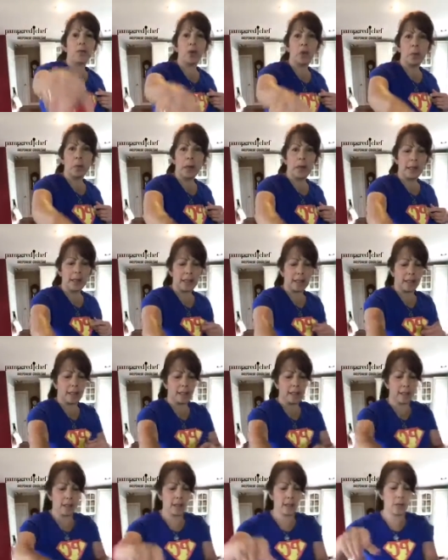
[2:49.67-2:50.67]
Vermont
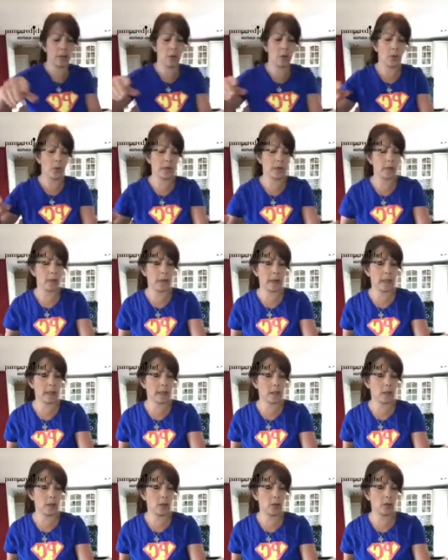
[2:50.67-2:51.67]
because it's always
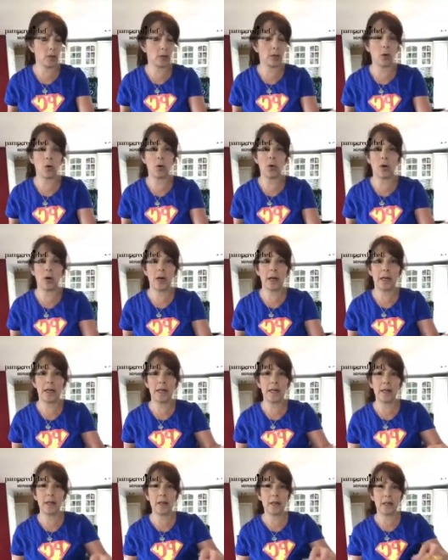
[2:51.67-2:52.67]
best to use local
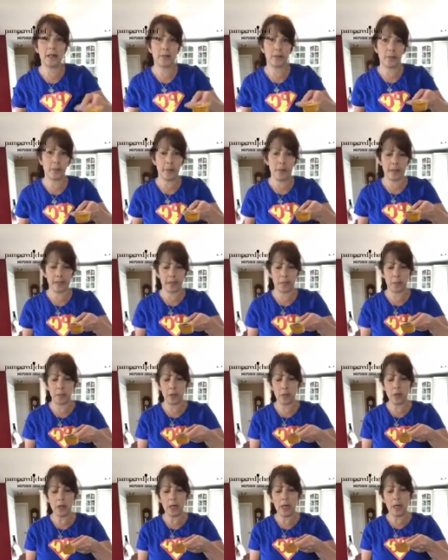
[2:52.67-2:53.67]
honey if
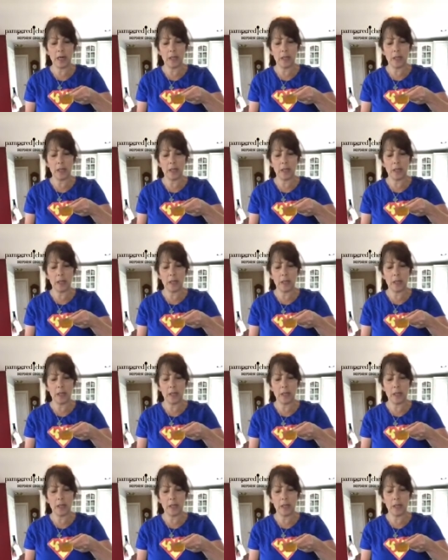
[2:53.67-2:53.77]
possible.